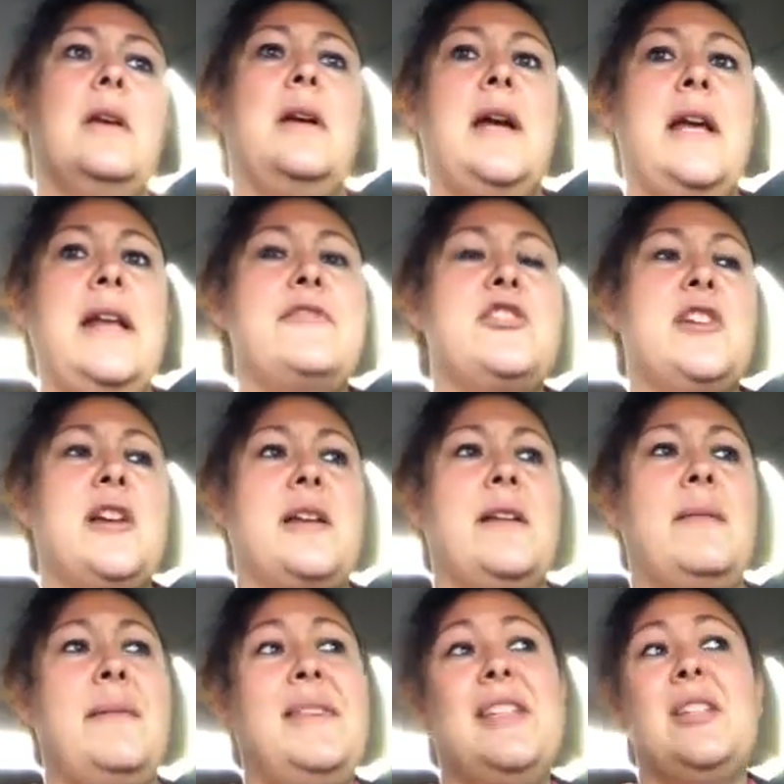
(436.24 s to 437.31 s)
I have to check.
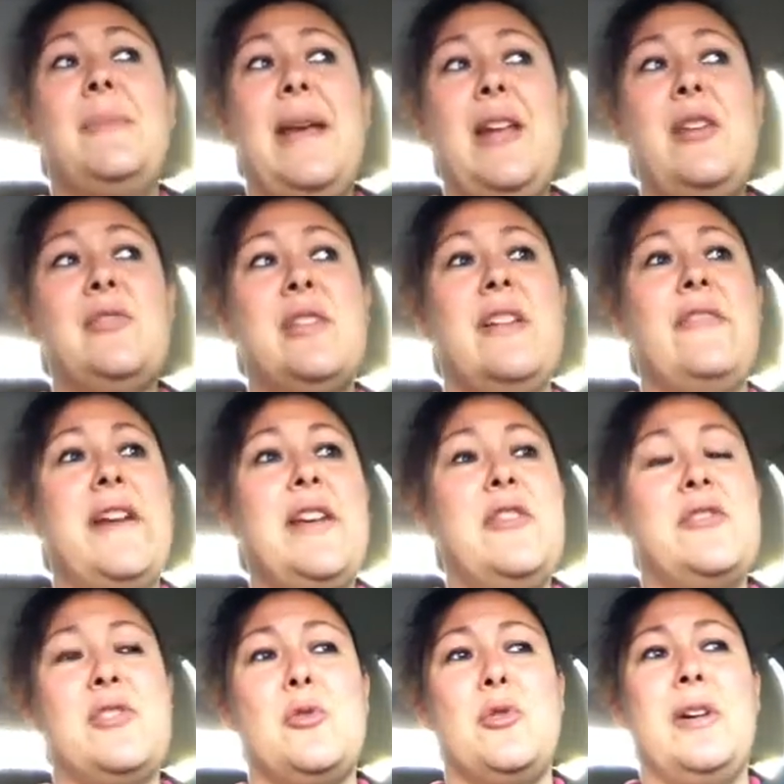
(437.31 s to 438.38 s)
I mean, the tomato stuff I
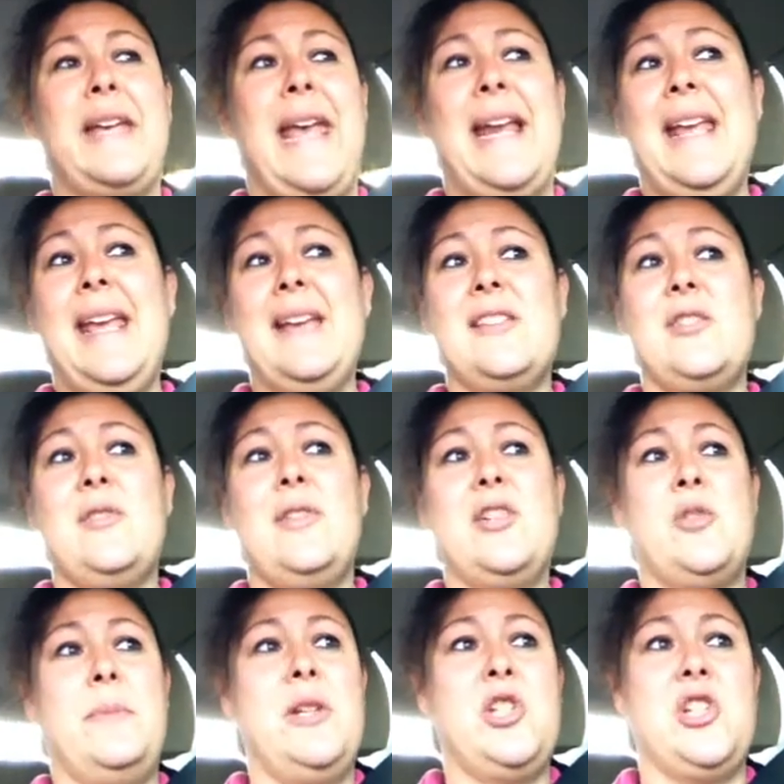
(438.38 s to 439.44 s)
use is organic, so that
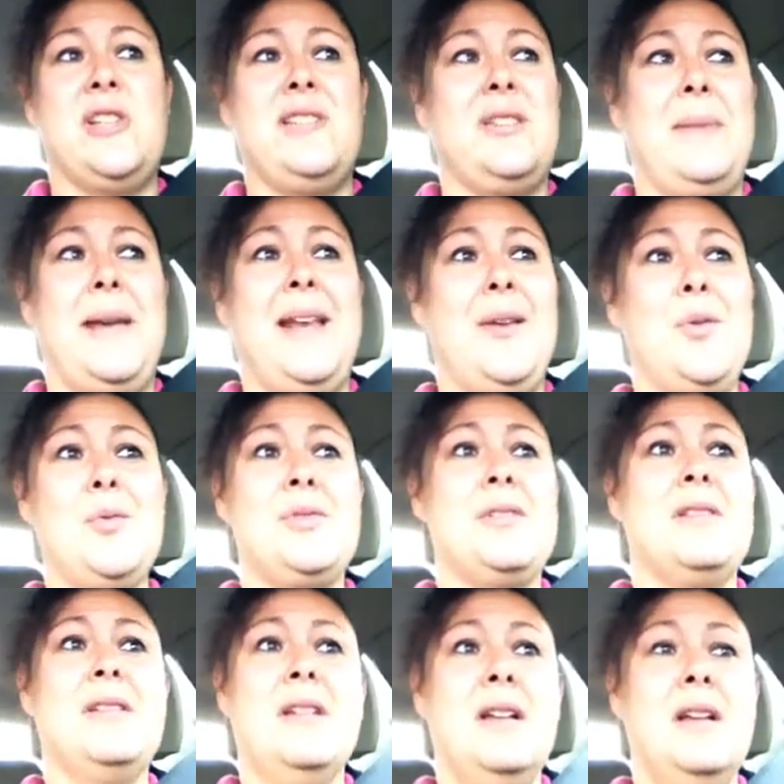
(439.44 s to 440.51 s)
should be just
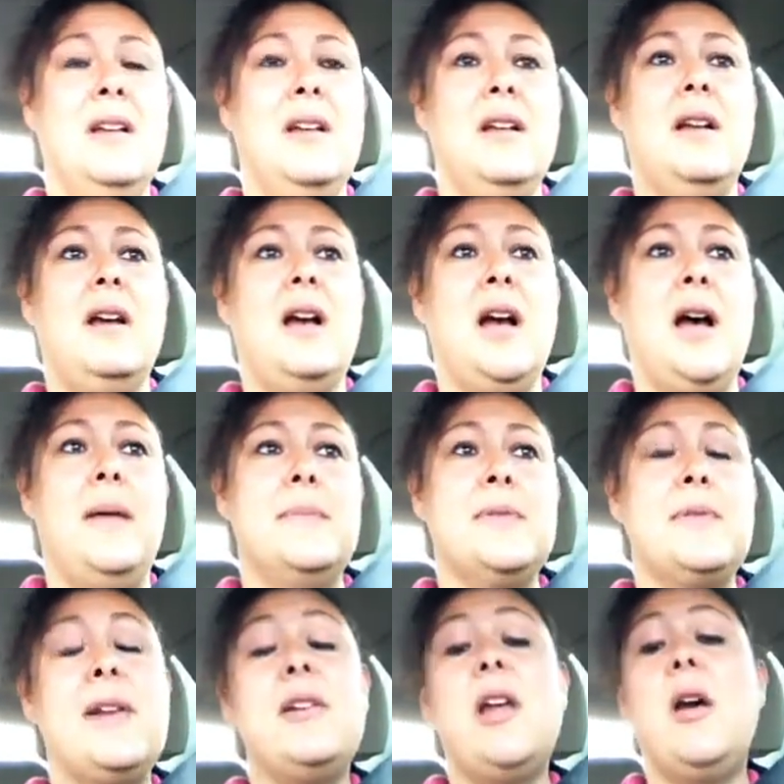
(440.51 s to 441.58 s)
tomatoes. So I
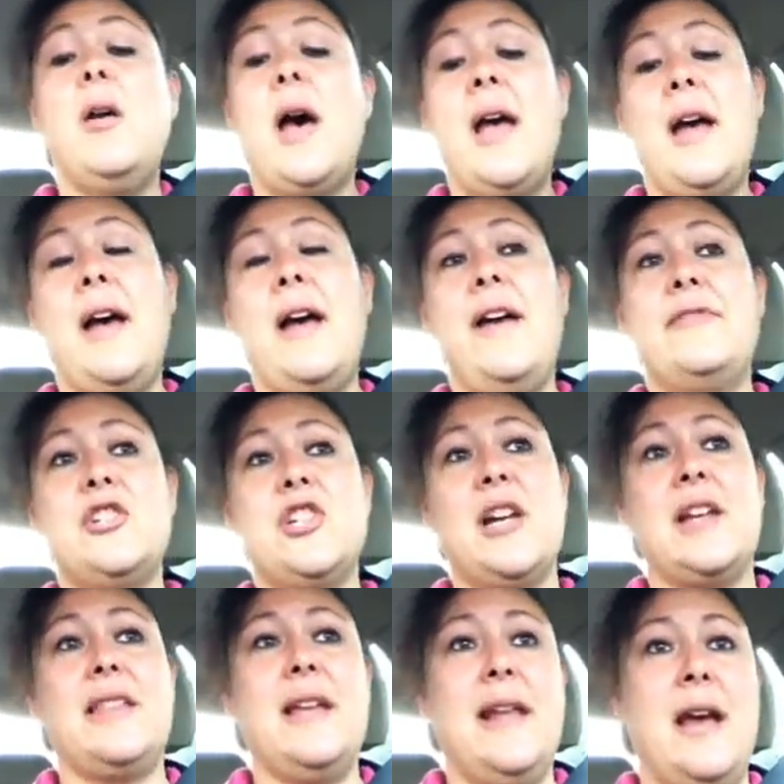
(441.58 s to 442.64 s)
don't know. I'll have to
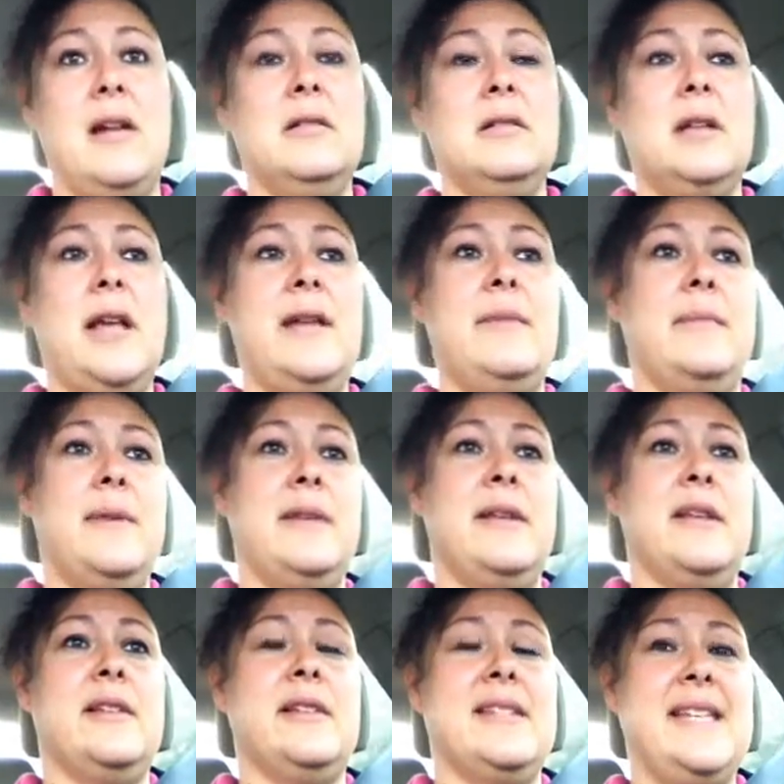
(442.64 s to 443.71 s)
check that out. And
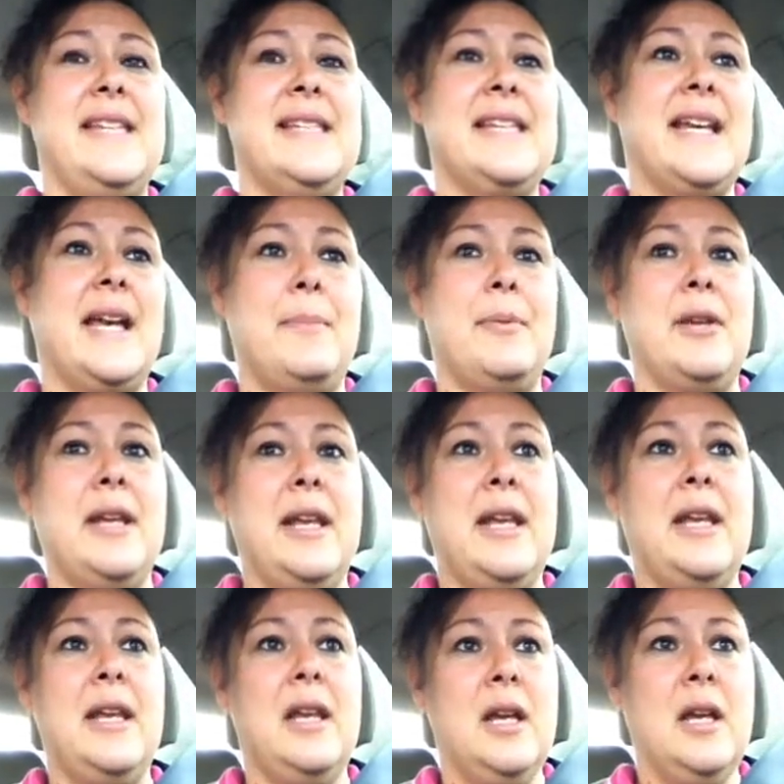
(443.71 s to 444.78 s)
the seasoning I put in it,